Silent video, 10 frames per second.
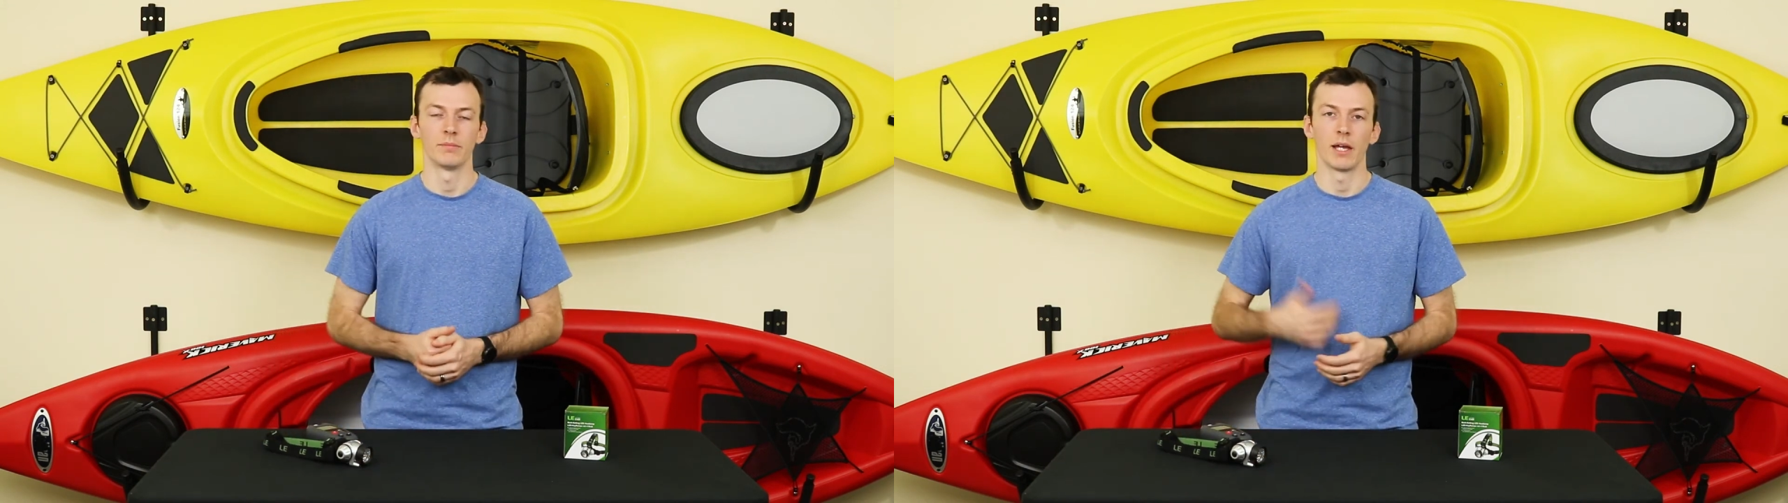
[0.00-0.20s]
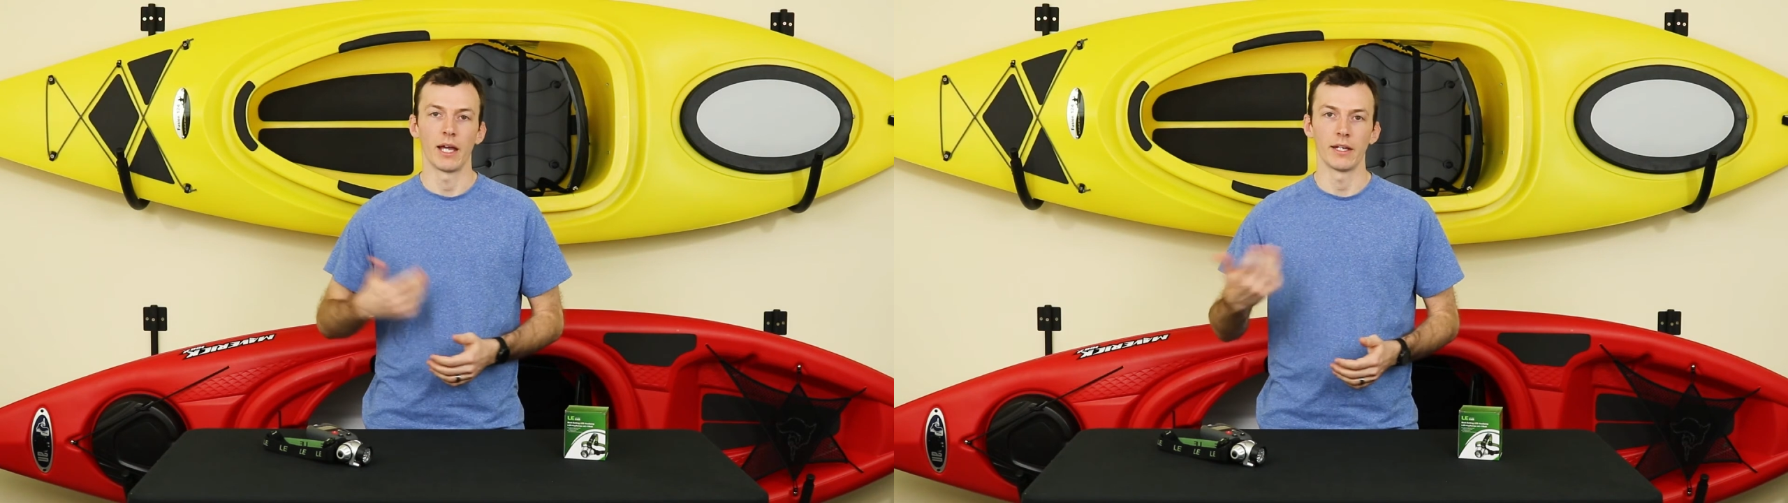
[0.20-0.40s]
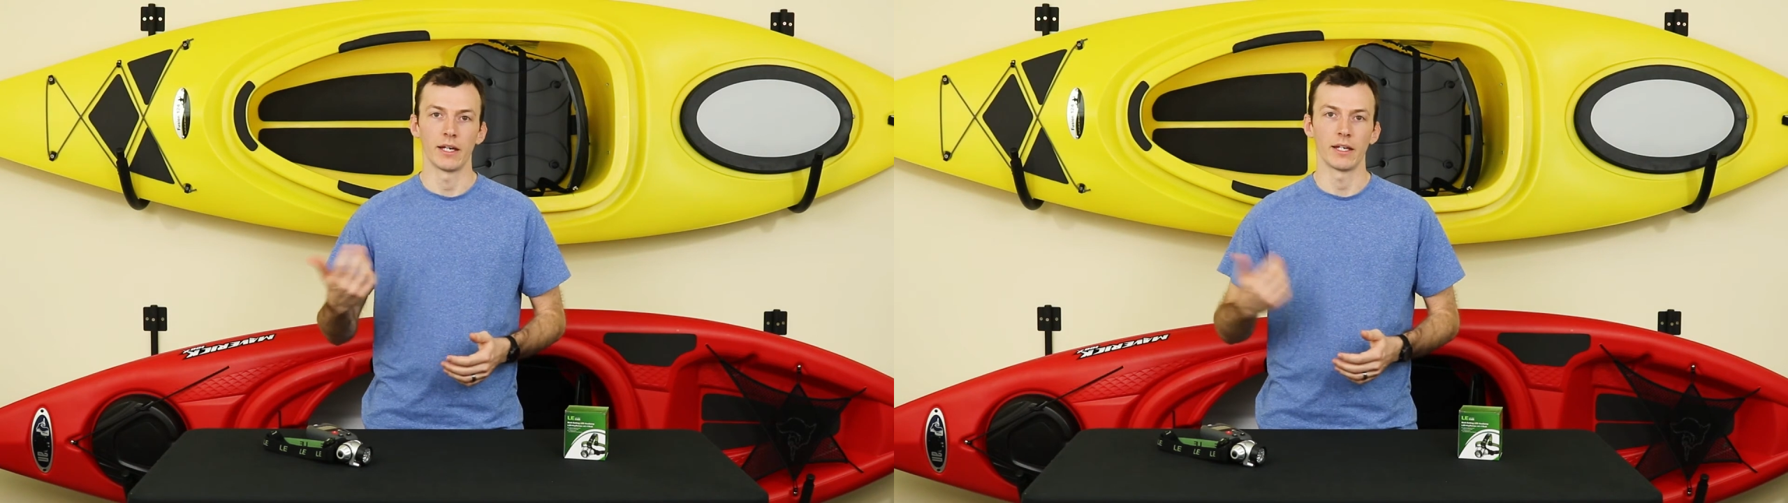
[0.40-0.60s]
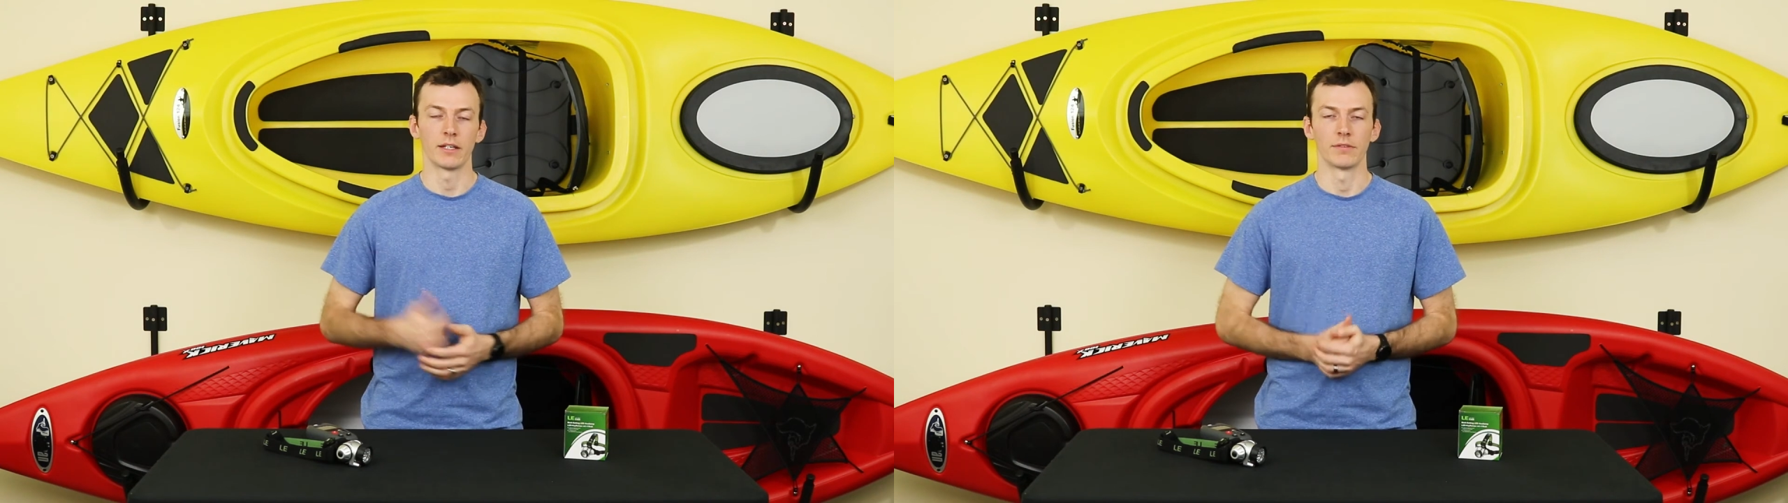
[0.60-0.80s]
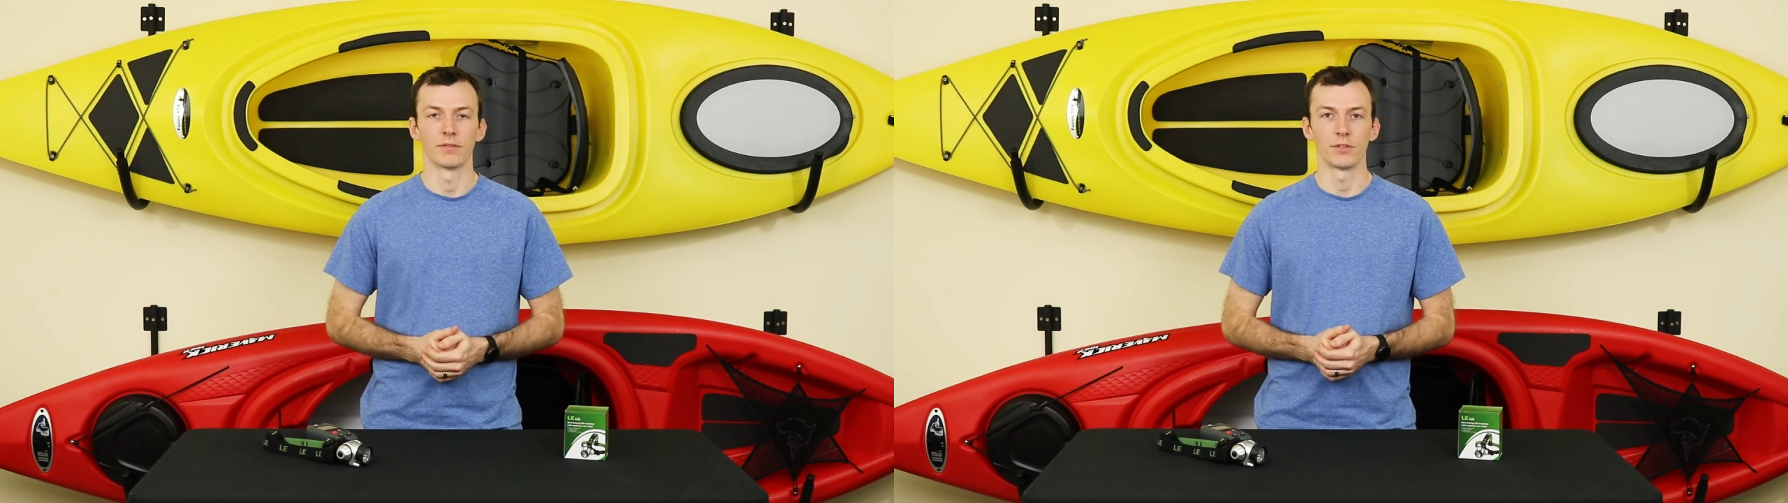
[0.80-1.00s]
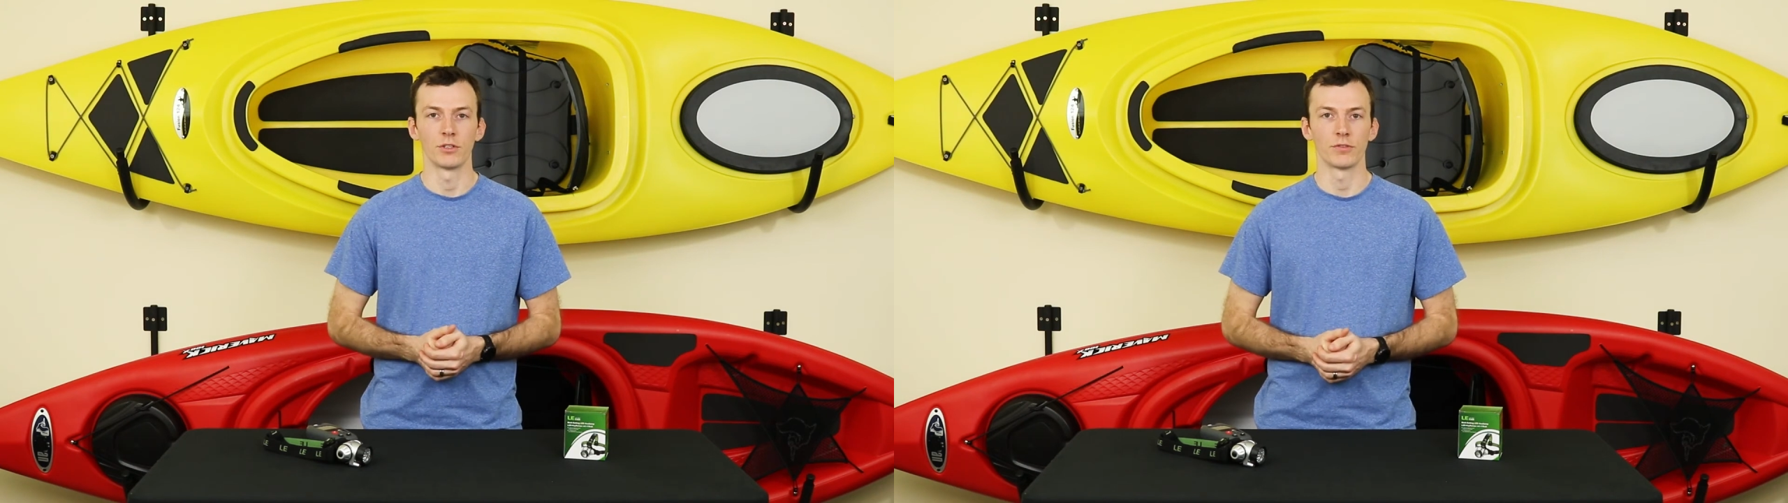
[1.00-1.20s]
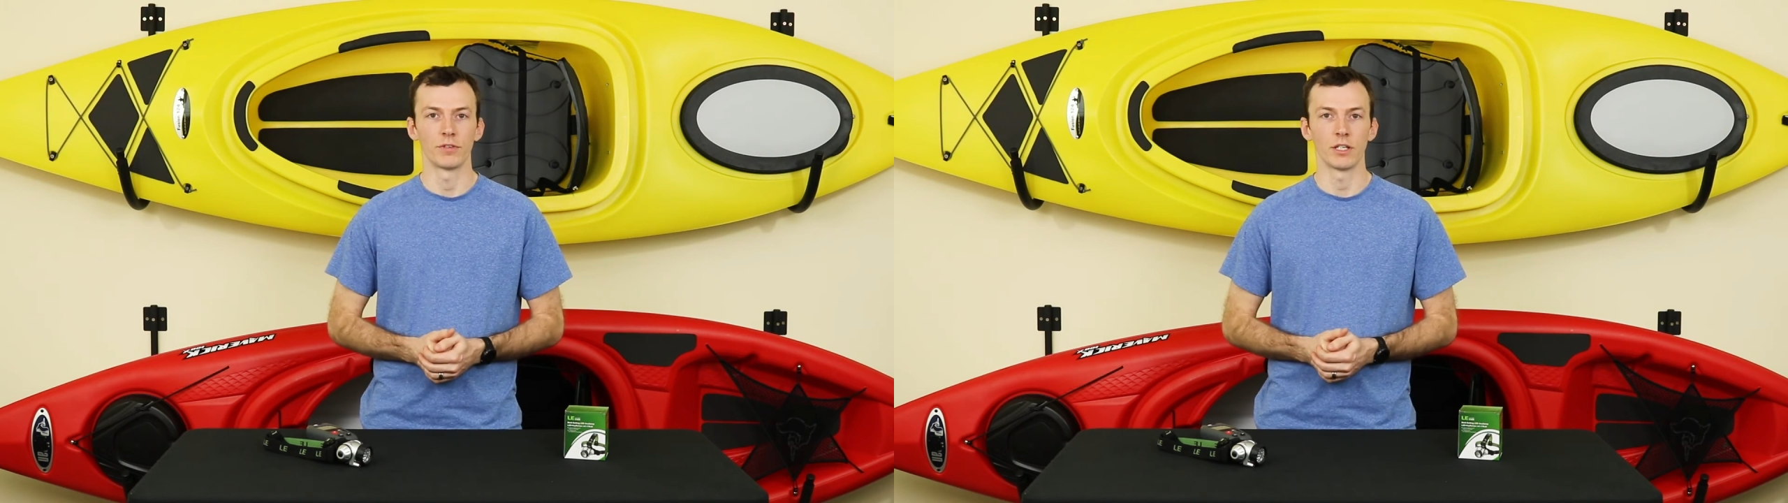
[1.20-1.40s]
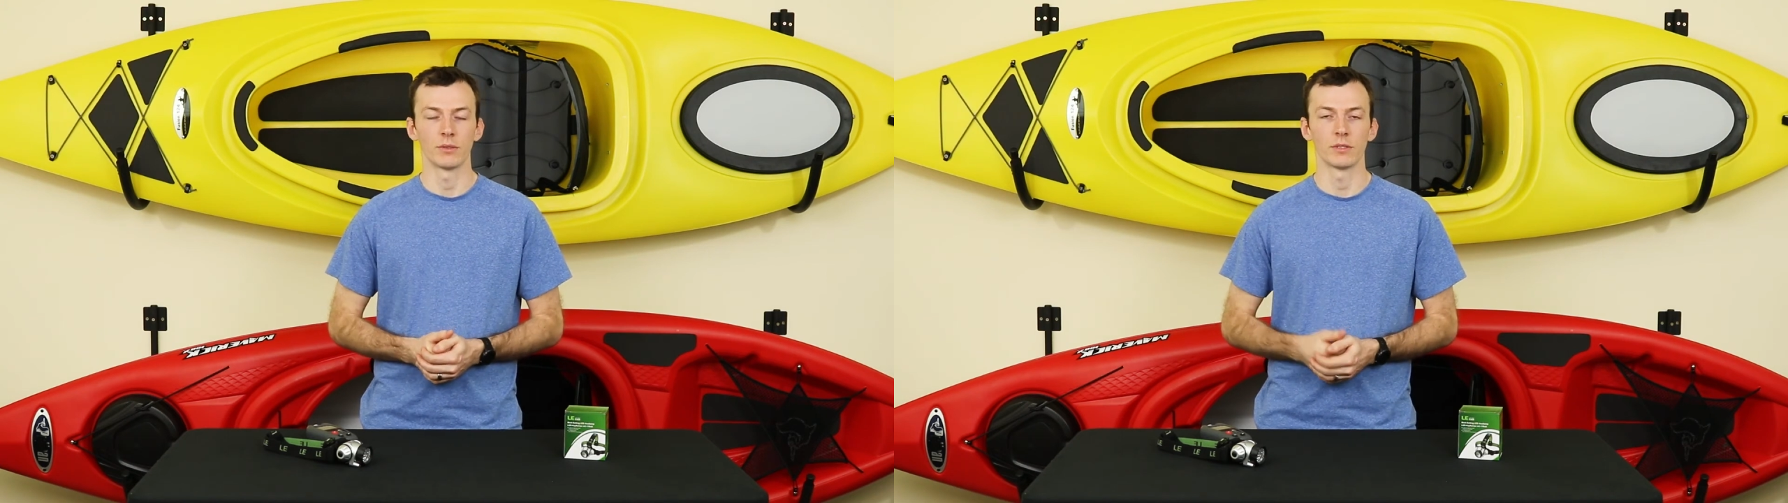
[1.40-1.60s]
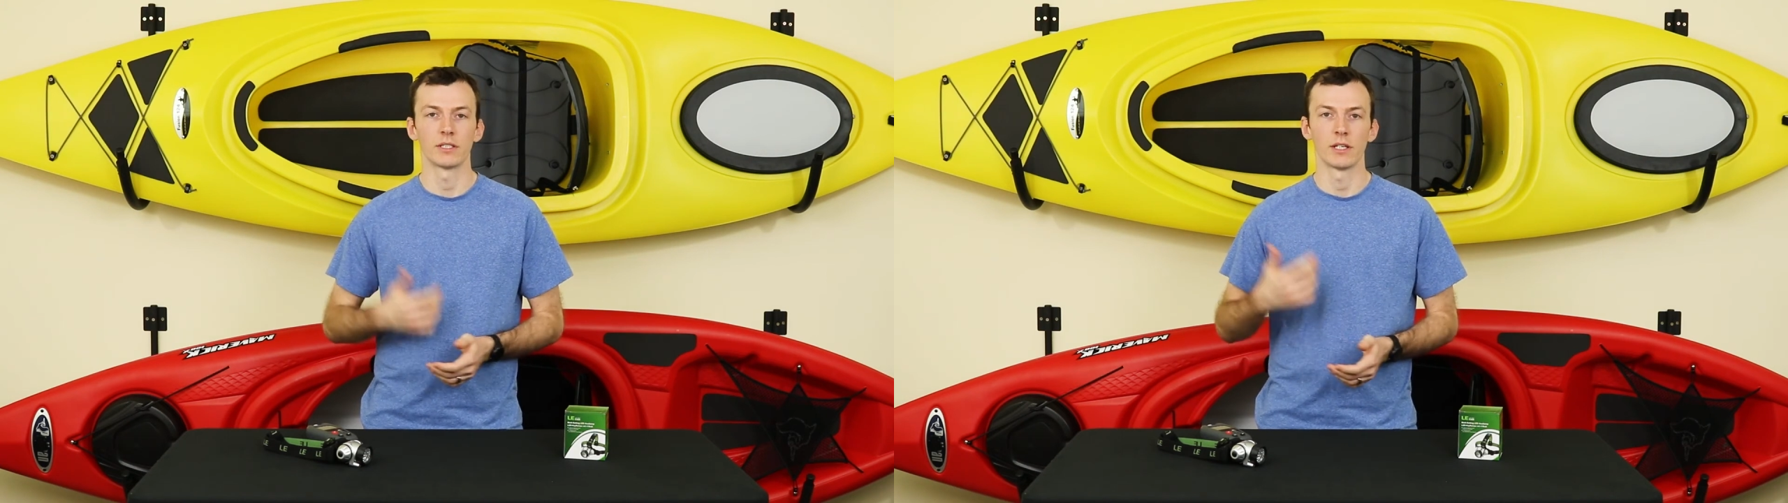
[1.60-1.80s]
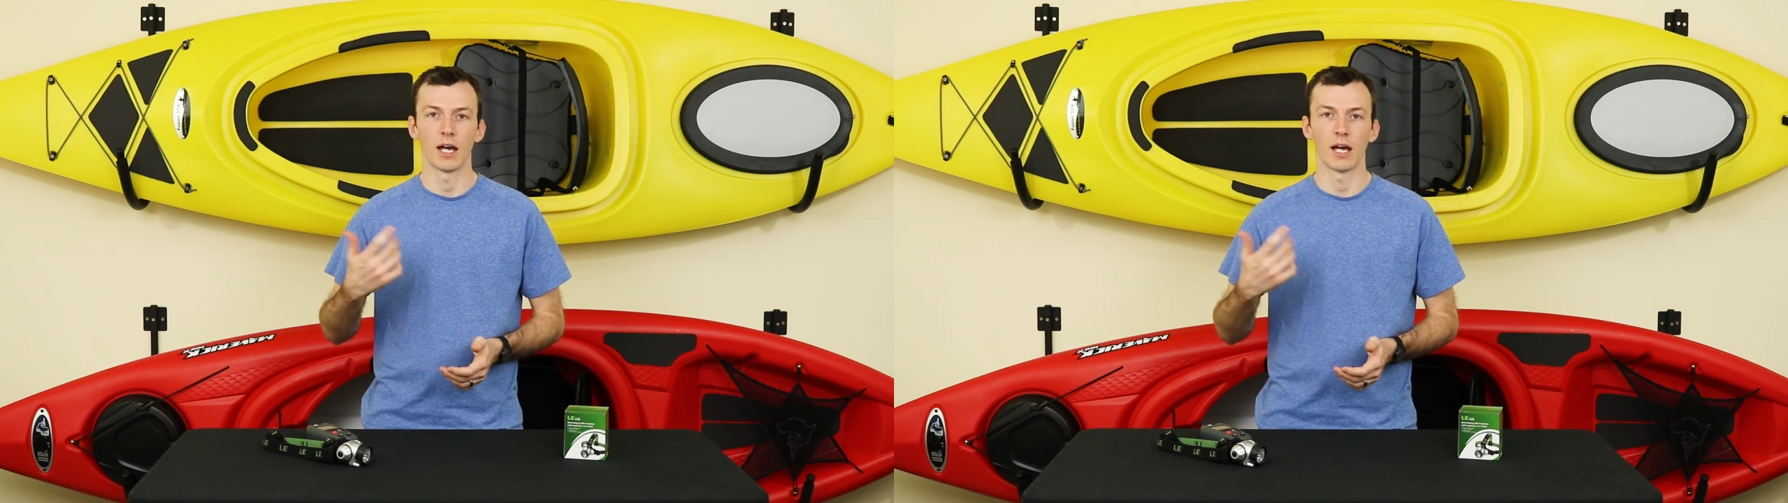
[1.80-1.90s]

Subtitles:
And again, for future videos,